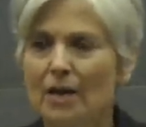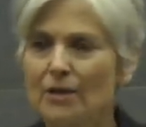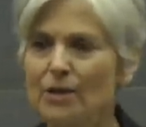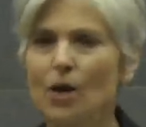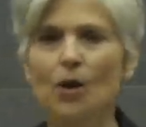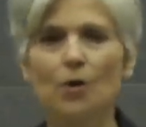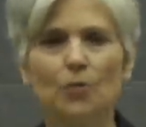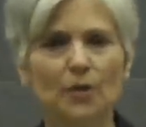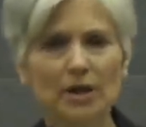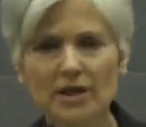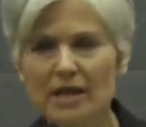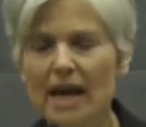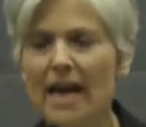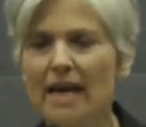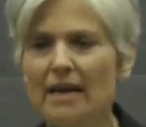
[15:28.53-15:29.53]
So we're
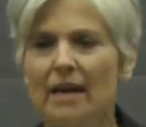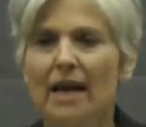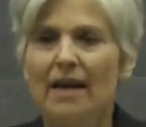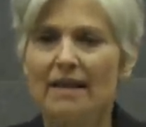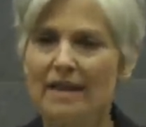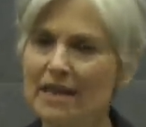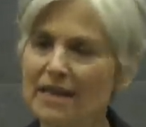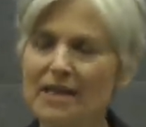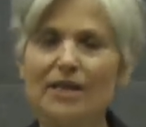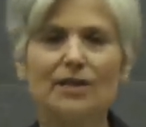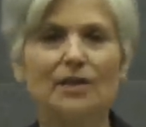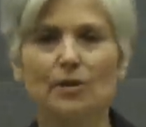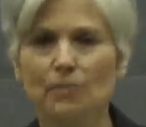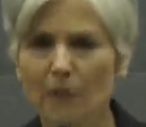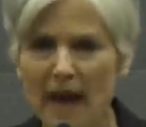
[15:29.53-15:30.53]
saying this
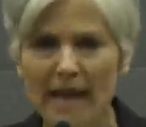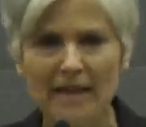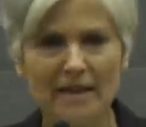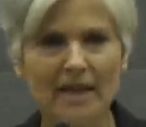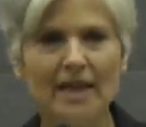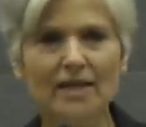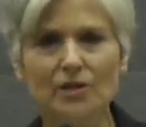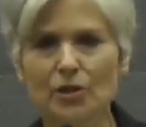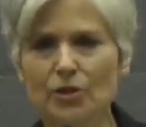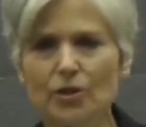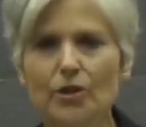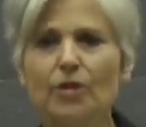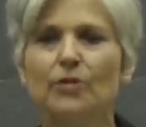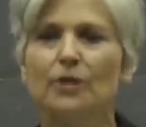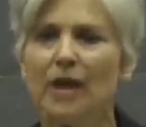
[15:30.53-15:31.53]
is the right thing to
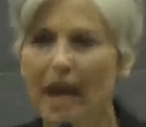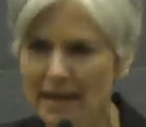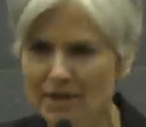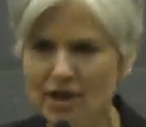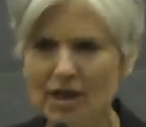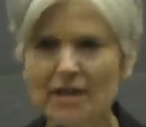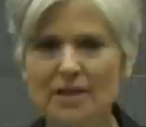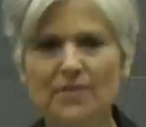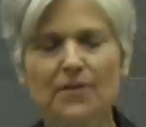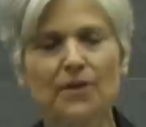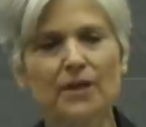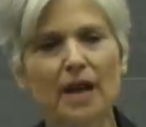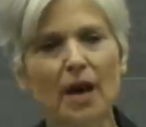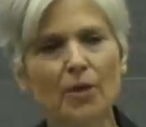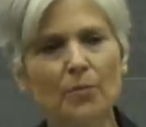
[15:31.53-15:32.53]
do, not just for
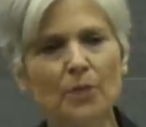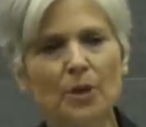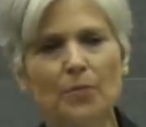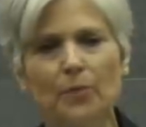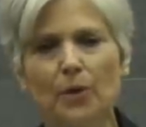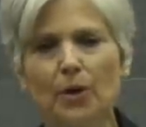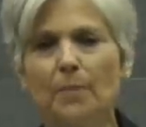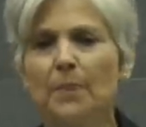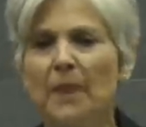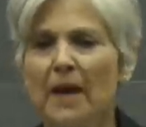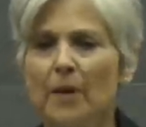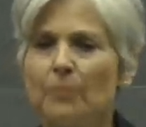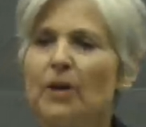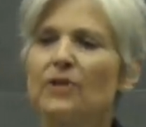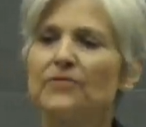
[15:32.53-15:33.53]
young people,
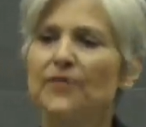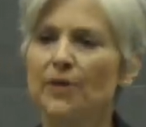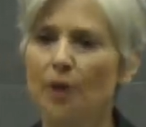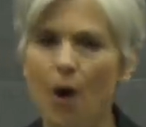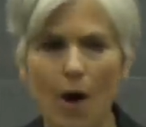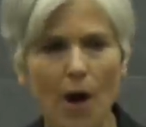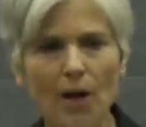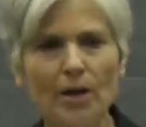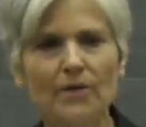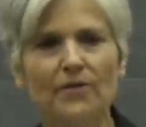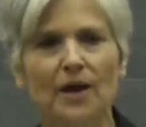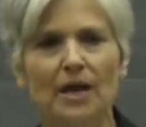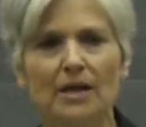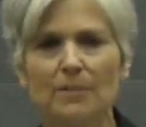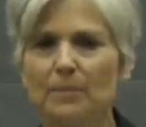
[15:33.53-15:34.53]
but for all of
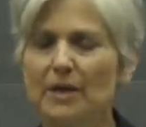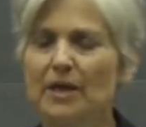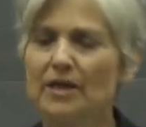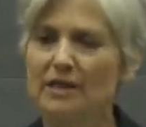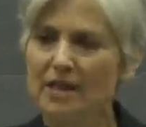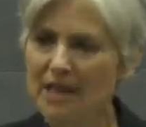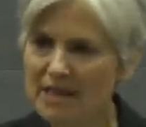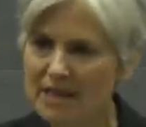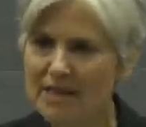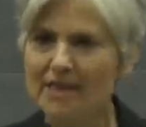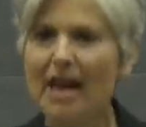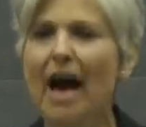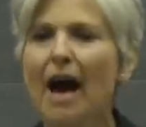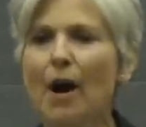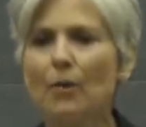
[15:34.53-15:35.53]
us, because this
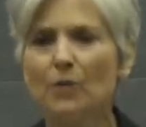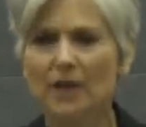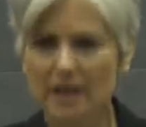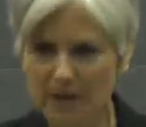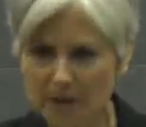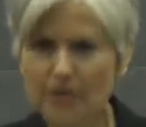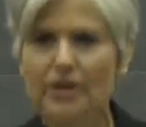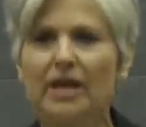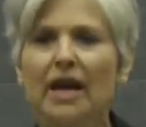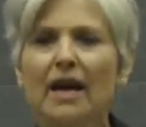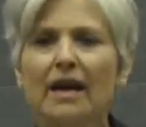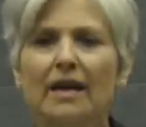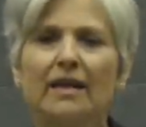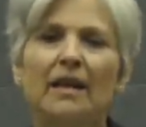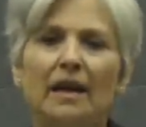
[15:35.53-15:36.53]
is how we
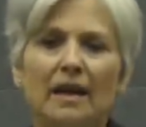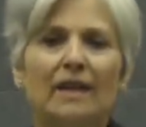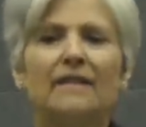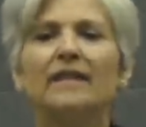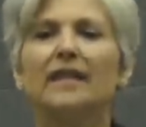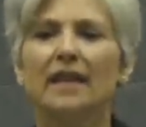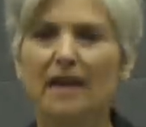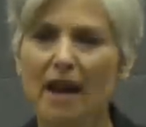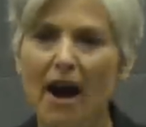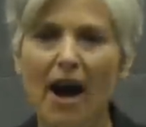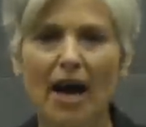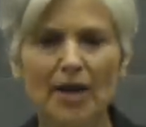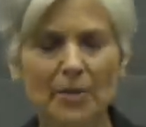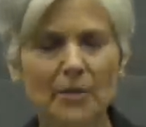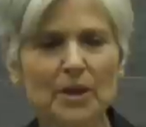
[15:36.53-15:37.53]
create the
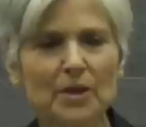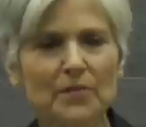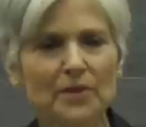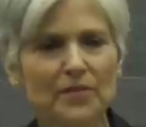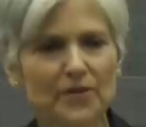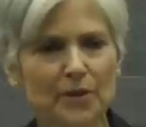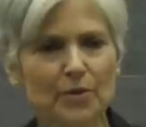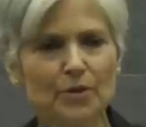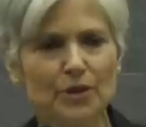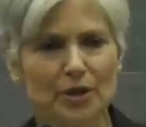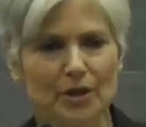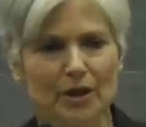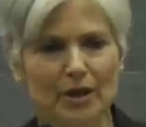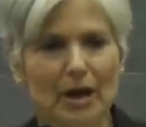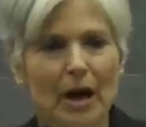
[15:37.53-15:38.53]
economy of the
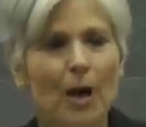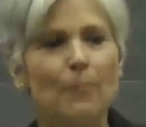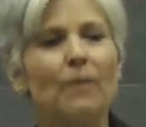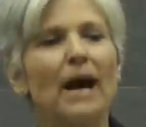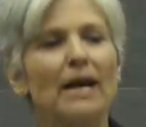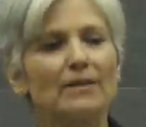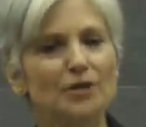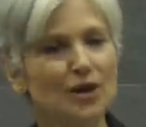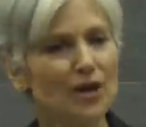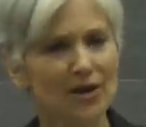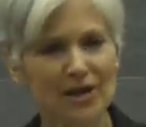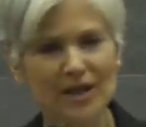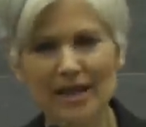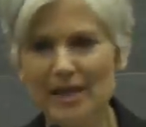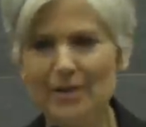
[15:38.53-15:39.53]
future by
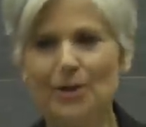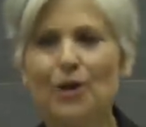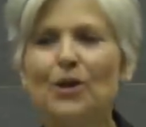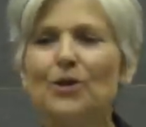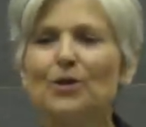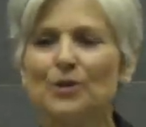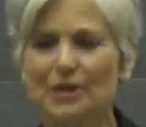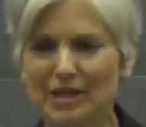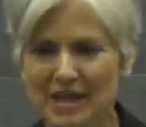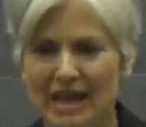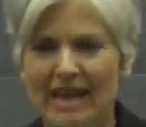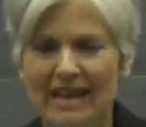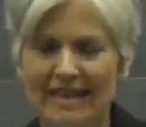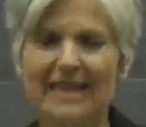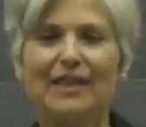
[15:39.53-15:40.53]
turning loose
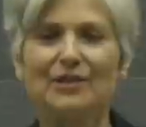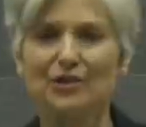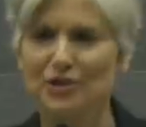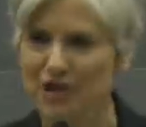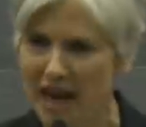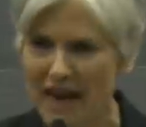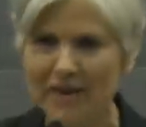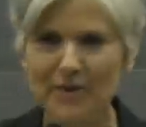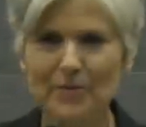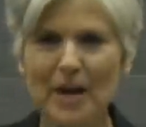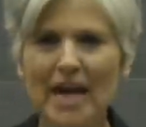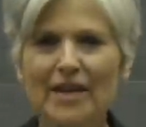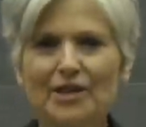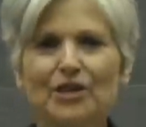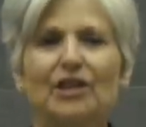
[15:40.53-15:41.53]
this
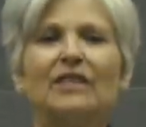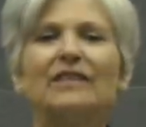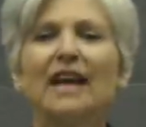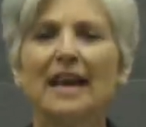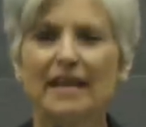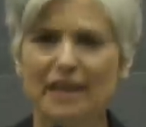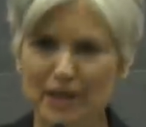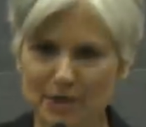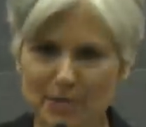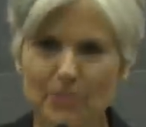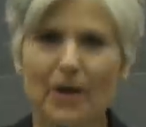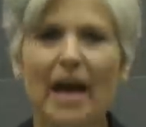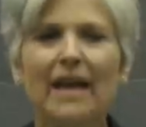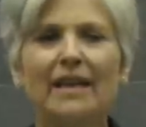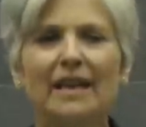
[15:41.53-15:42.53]
generation that is
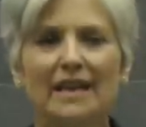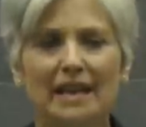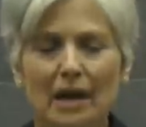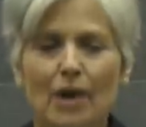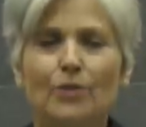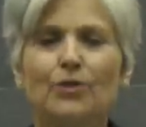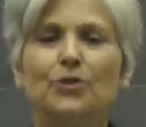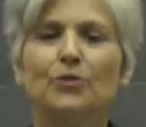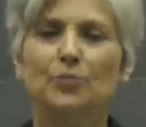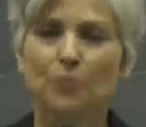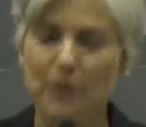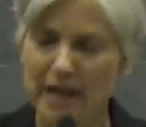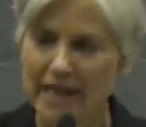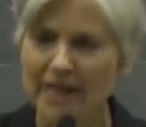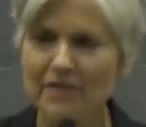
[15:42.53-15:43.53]
ready to
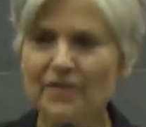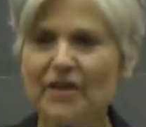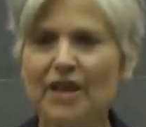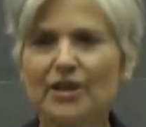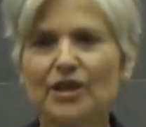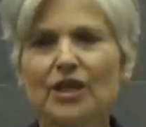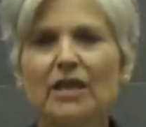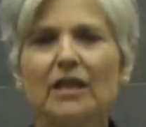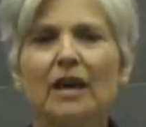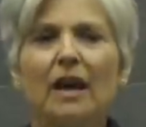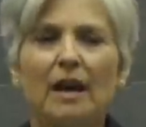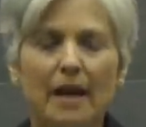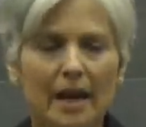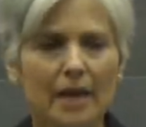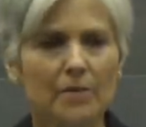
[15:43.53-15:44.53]
reinvent envision
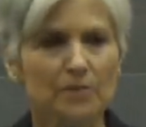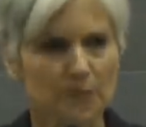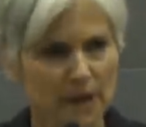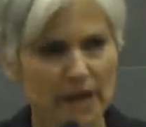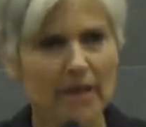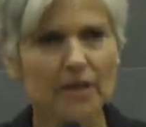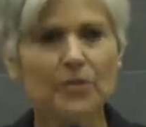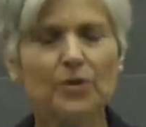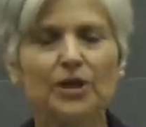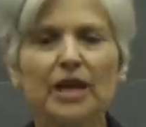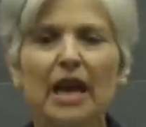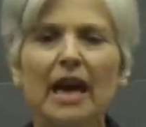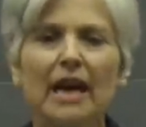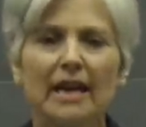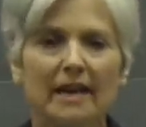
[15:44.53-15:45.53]
and
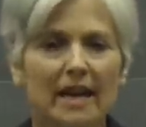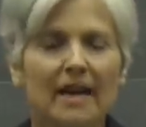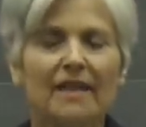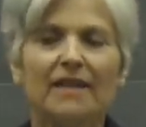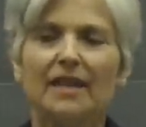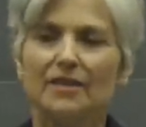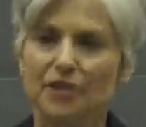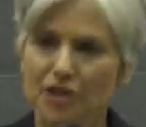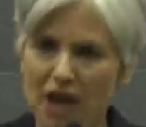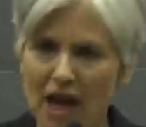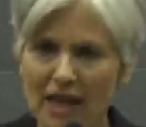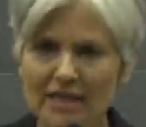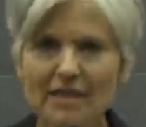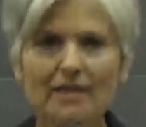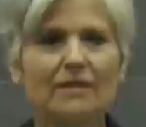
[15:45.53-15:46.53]
recreate the
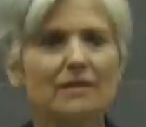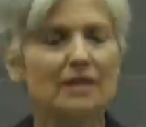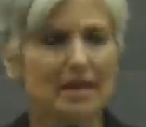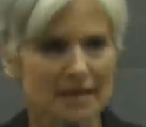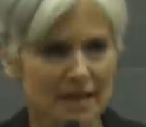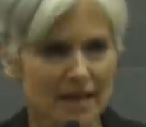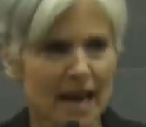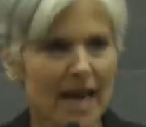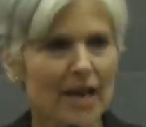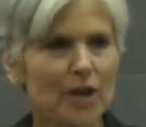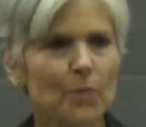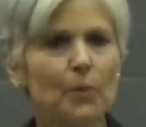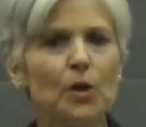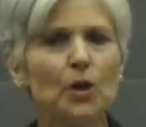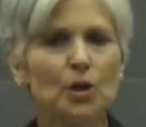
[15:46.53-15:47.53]
just,
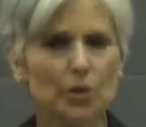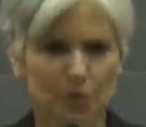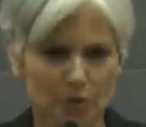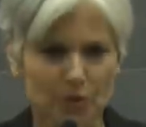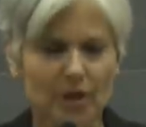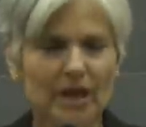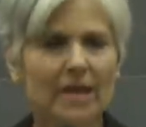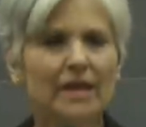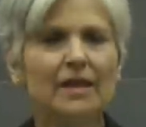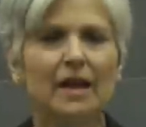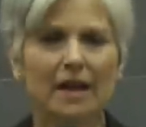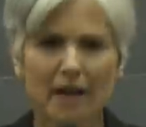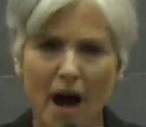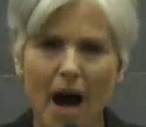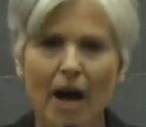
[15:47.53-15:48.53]
sustainable, green
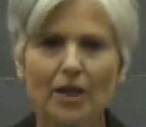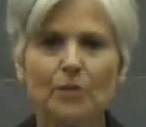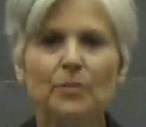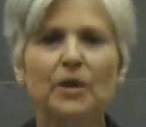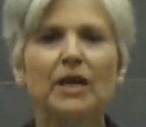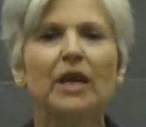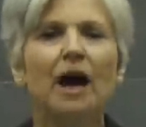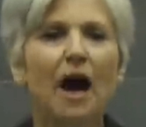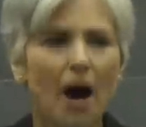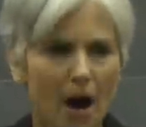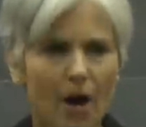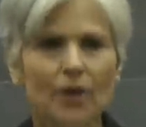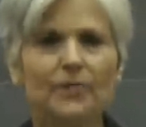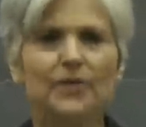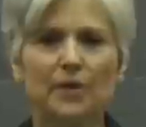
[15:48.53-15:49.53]
economy
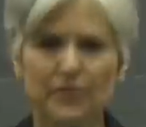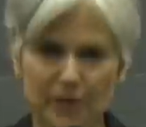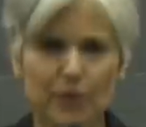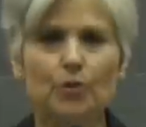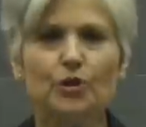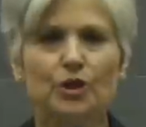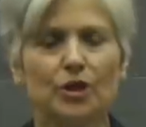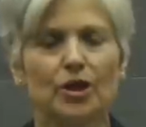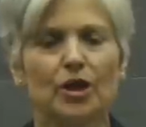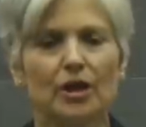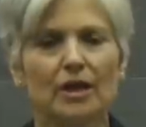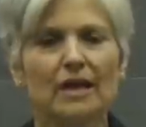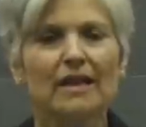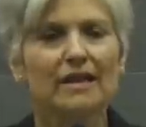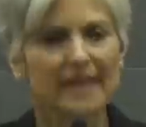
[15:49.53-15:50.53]
of the
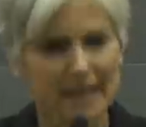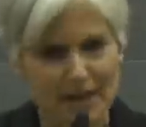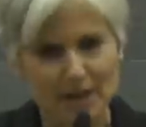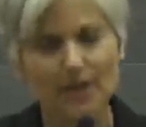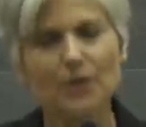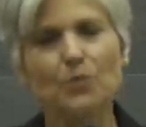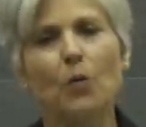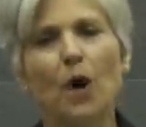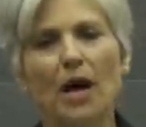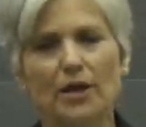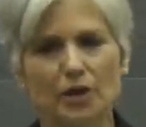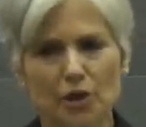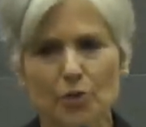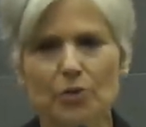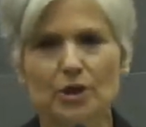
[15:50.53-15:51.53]
future. This is
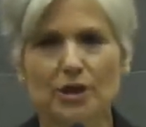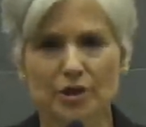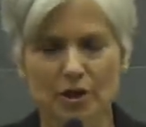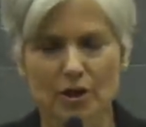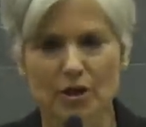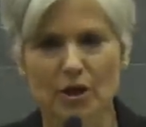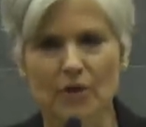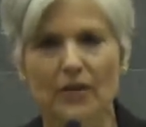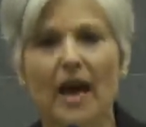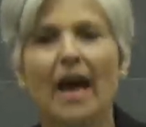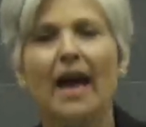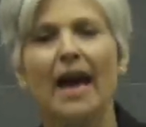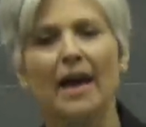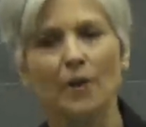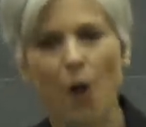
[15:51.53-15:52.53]
what you deserve,
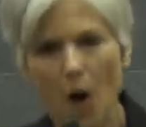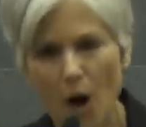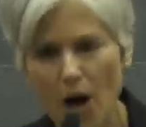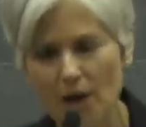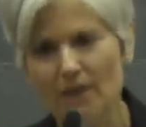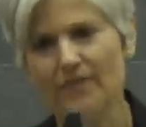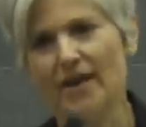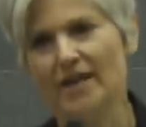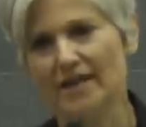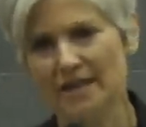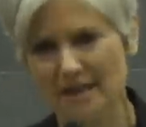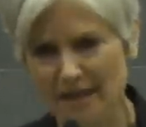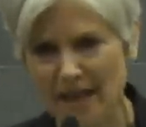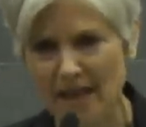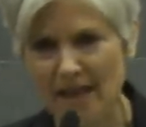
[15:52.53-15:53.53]
and all of
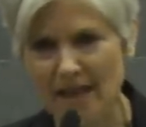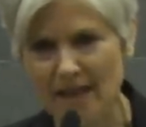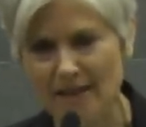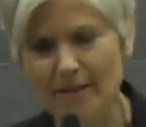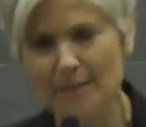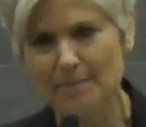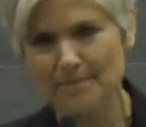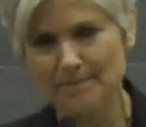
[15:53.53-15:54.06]
us need.